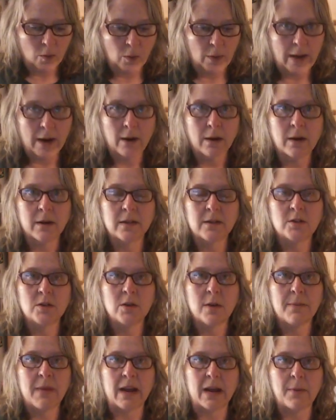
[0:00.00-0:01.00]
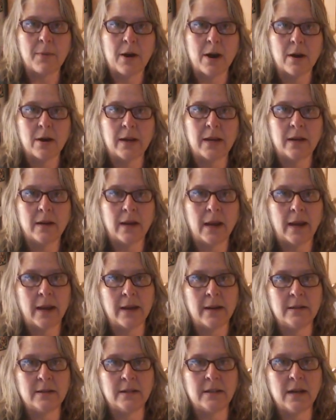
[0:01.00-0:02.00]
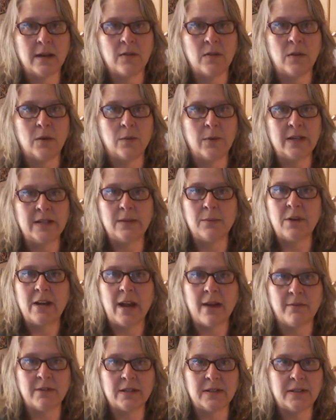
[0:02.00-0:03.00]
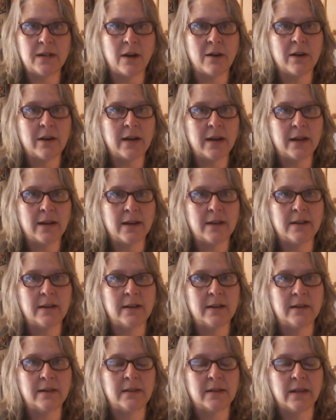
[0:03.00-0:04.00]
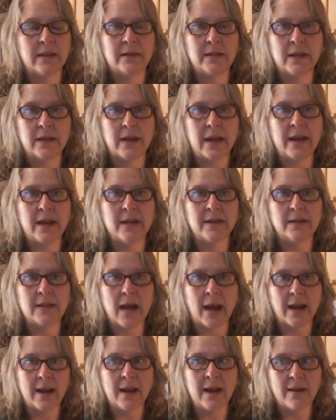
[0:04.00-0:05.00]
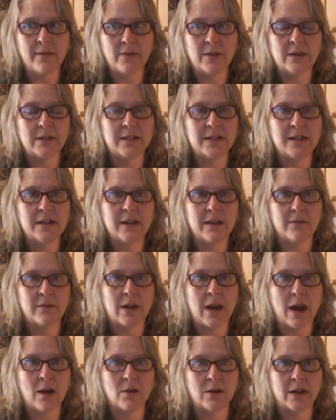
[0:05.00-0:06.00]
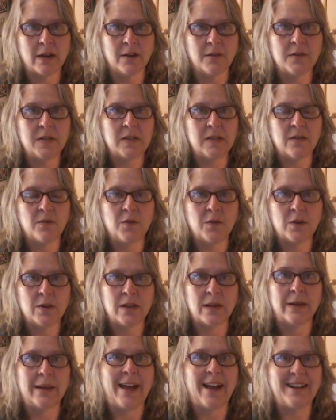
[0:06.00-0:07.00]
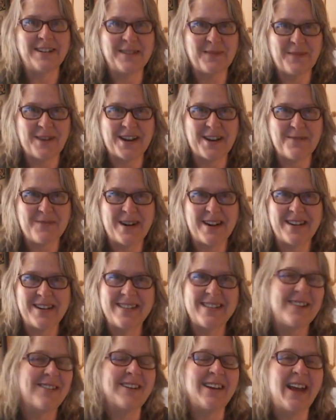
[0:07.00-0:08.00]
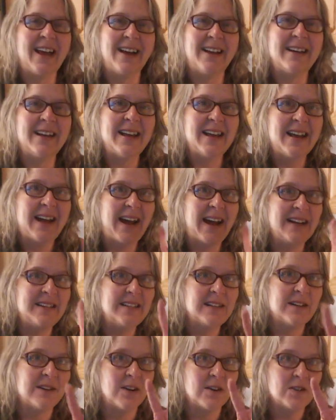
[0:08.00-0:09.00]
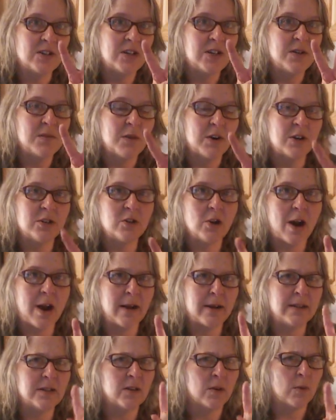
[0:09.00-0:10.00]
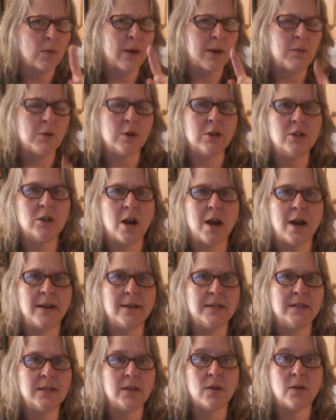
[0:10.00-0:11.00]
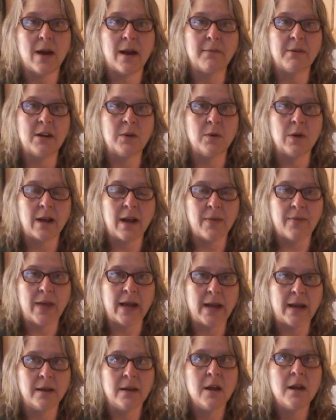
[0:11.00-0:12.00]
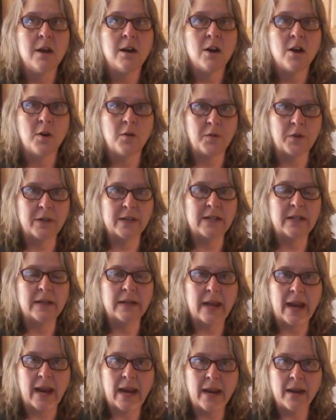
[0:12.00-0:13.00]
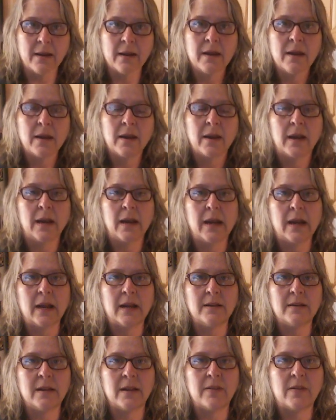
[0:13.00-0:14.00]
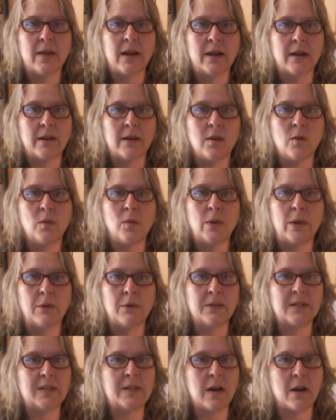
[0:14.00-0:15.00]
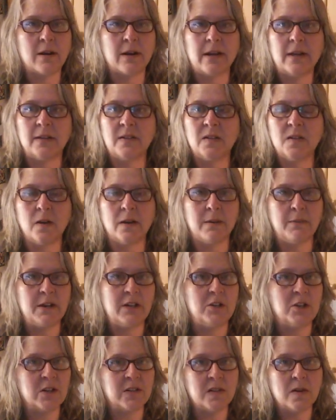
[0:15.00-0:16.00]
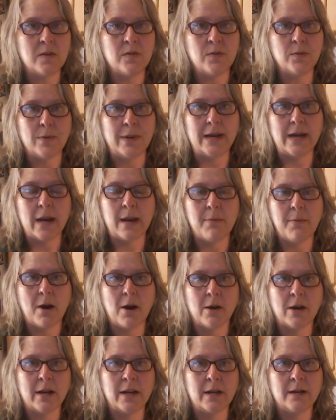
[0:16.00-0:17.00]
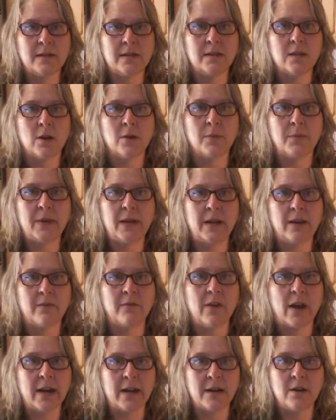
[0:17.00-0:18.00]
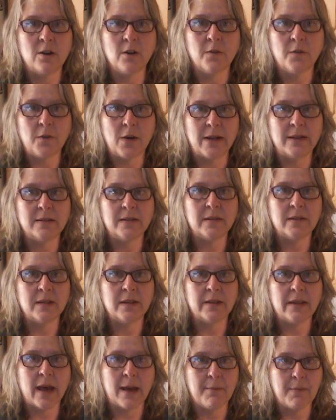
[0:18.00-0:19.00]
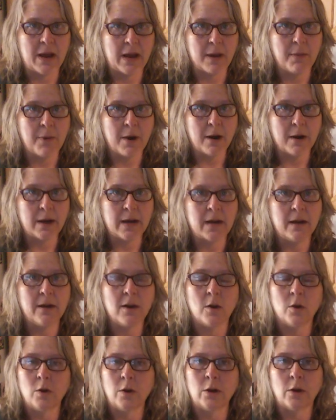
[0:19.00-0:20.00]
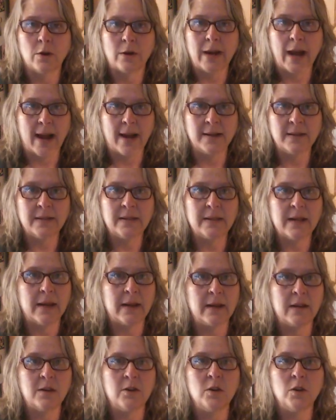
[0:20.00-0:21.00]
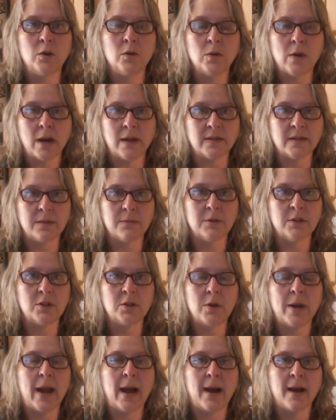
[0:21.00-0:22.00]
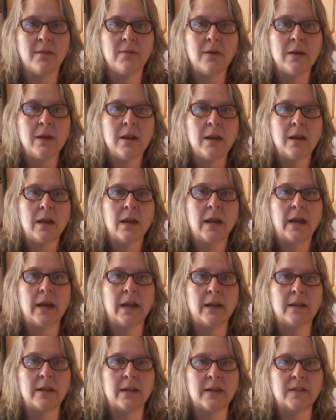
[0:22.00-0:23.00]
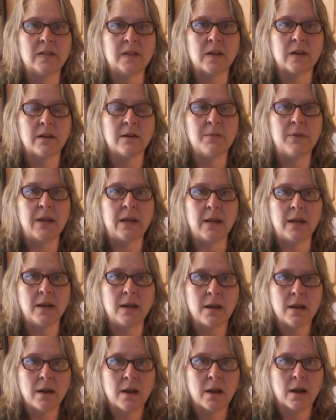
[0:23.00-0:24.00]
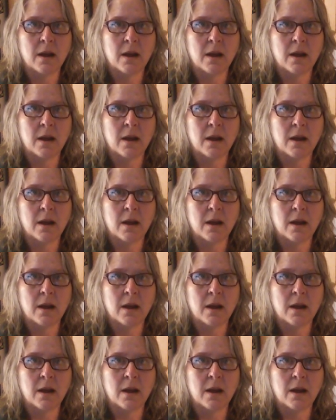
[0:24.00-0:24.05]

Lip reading: We are going to do a mega party, and the reason we haven't started it, the delay is I haven't given out gifts for the last mega party that we had. I still owe 2 more drawings or 1 more drawing, so I'm going to work on that hopefully today, and then we will start it. It's going to be just a 3-day party, so be inviting your friends to that mega party or your guests, any new customers you have, and it's going to be,